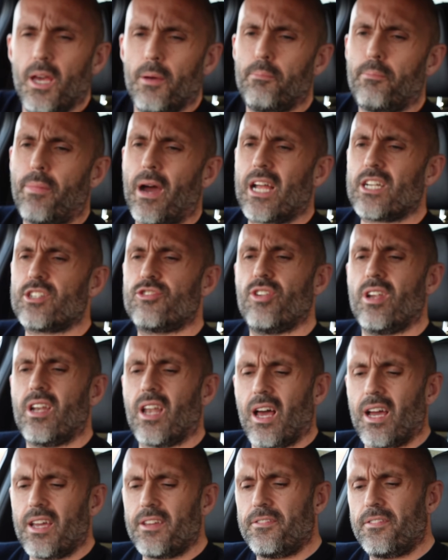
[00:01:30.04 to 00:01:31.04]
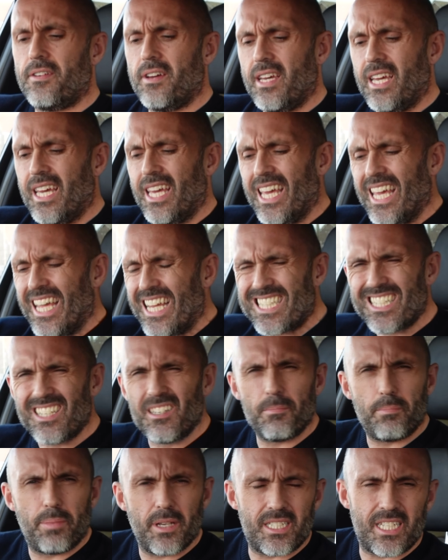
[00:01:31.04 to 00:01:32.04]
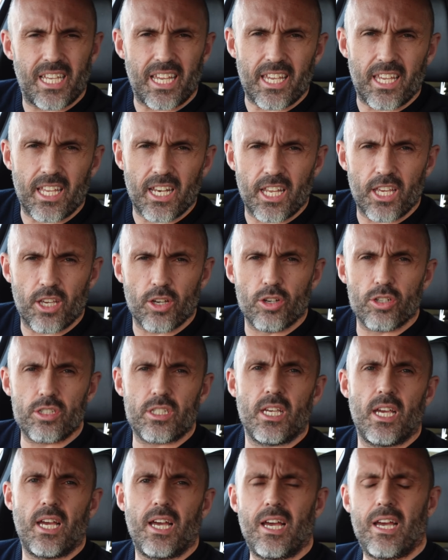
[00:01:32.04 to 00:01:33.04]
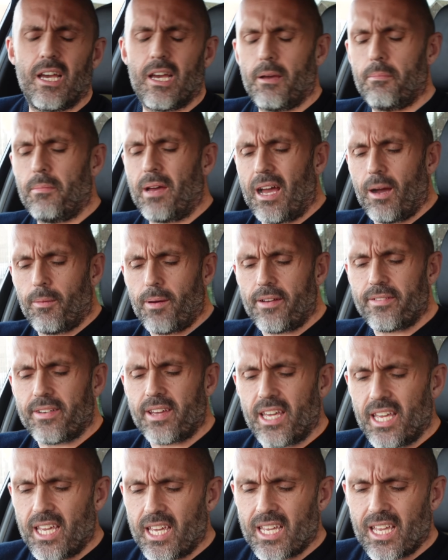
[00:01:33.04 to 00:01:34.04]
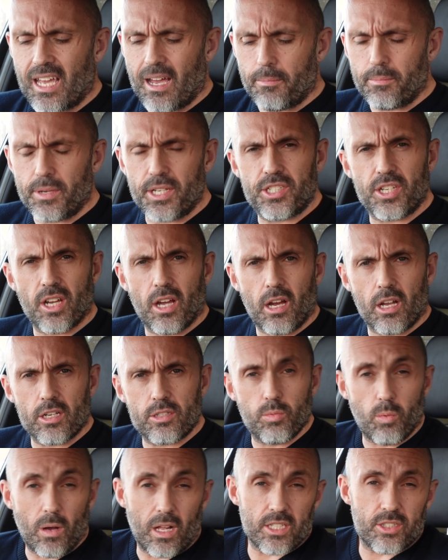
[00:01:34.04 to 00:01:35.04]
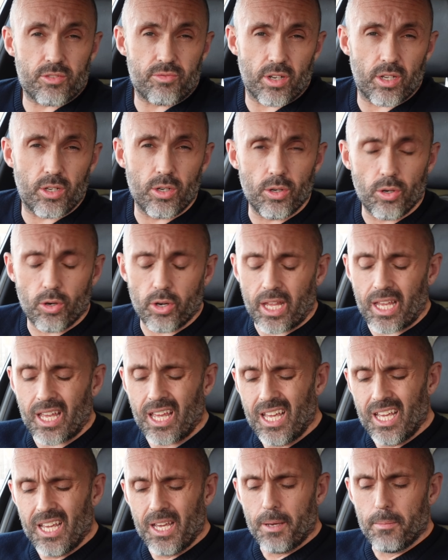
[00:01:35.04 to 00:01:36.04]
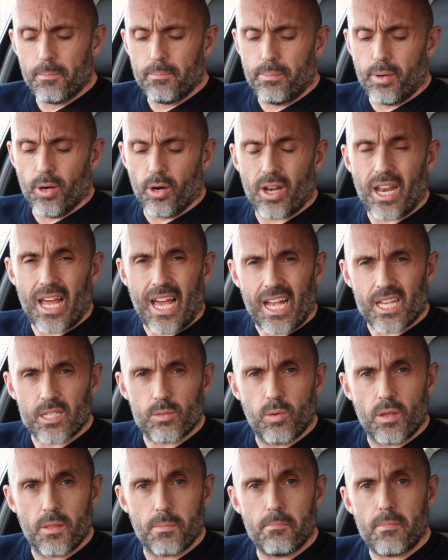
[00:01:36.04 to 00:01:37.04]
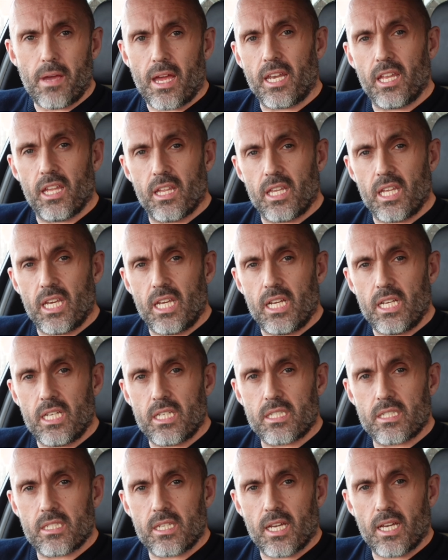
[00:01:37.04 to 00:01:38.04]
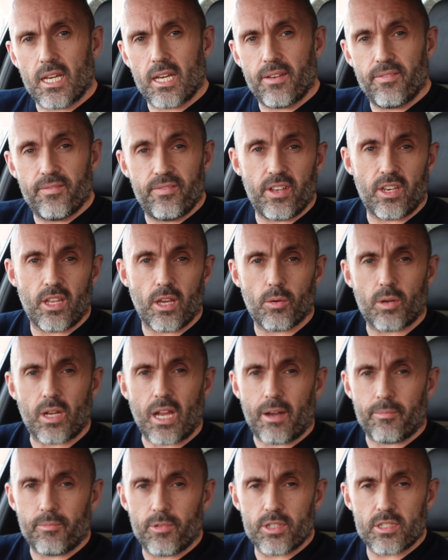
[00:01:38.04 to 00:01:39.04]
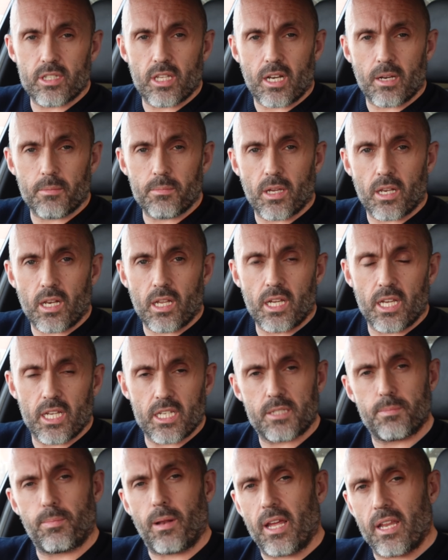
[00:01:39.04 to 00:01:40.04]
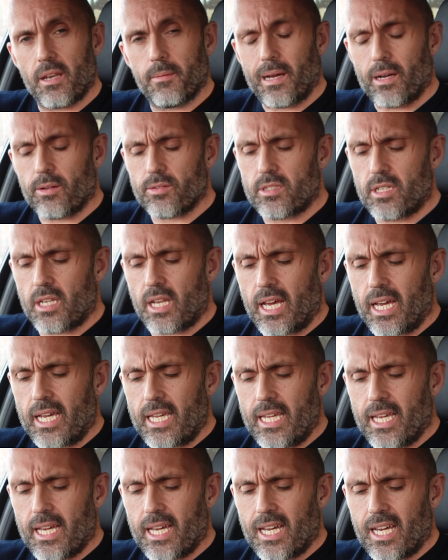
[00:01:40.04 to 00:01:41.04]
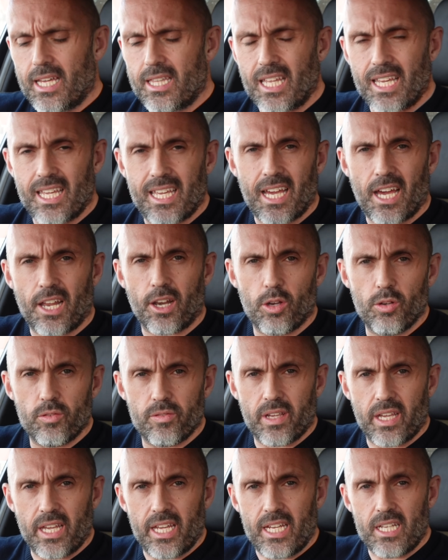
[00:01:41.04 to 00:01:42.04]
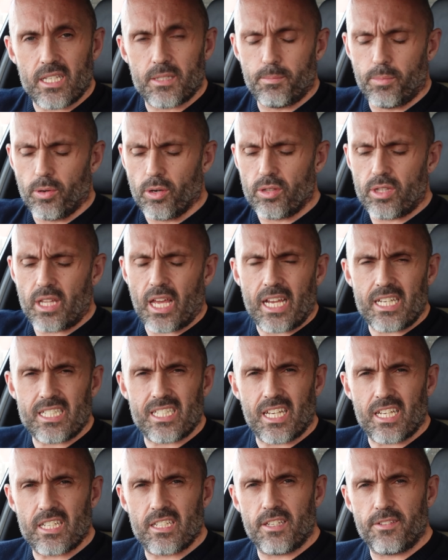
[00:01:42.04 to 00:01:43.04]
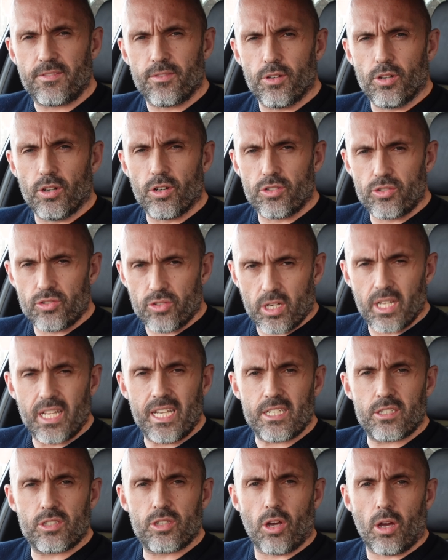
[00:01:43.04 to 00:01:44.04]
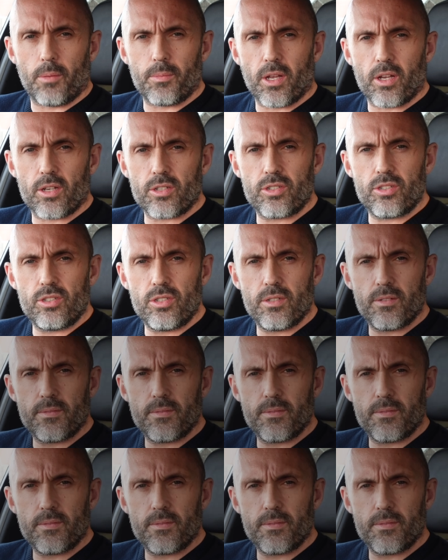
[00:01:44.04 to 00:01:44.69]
Battery life isn't particularly good, however it can be charged whilst recording, but as with many of these video cameras that I'm going to explain about today, they can overheat, but the a6400 is top notch.